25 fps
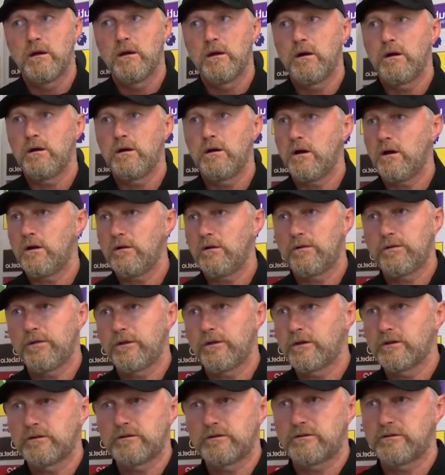Yeah, I
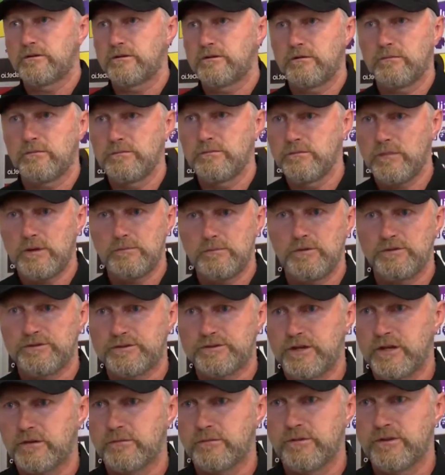think I'm
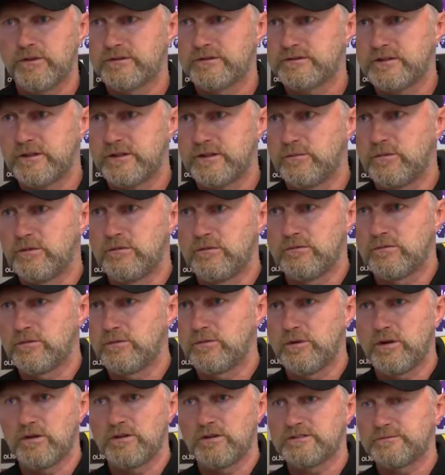not scared with this team,
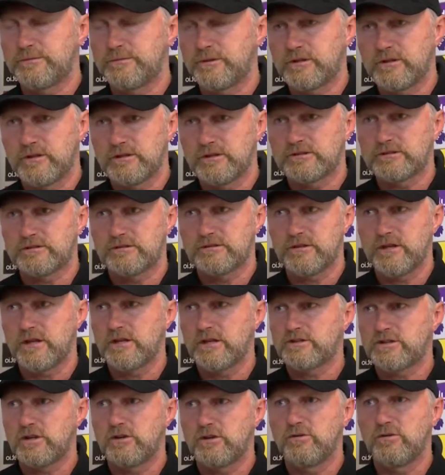to be honest, because
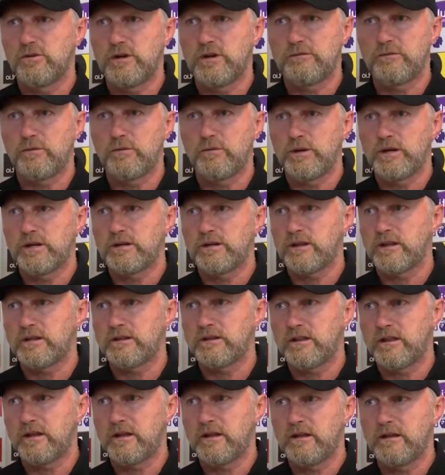they show every week
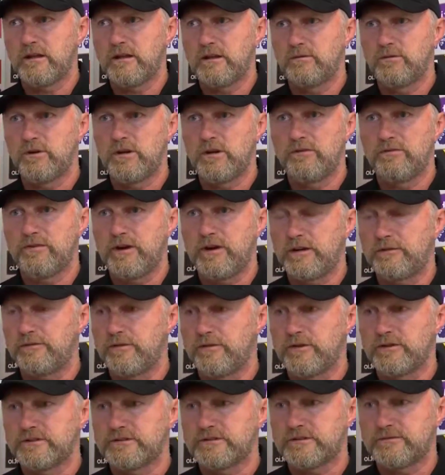that they really fight
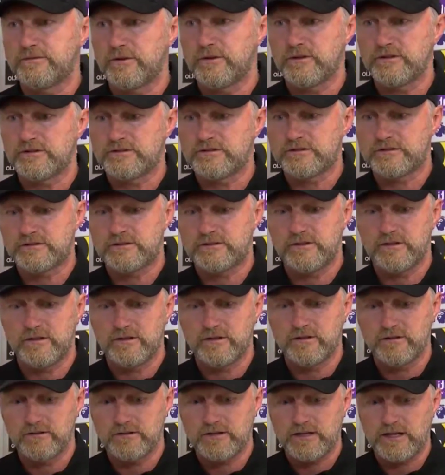for this
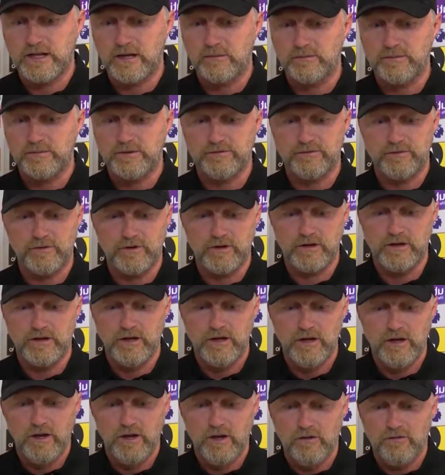club and for
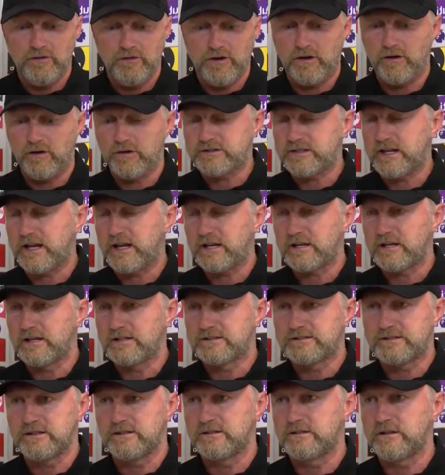our
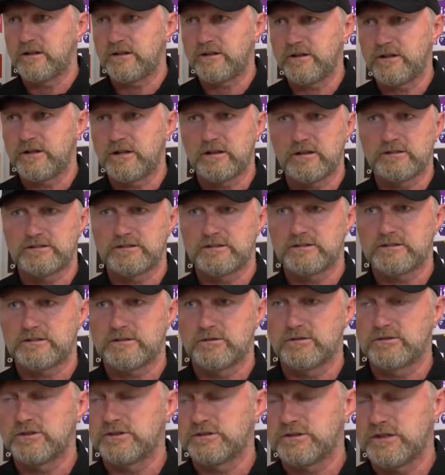targets, and I think this is
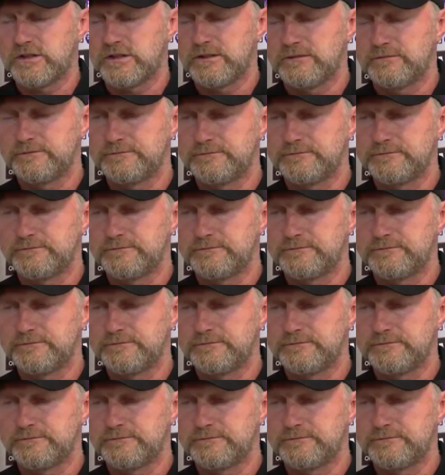good to see.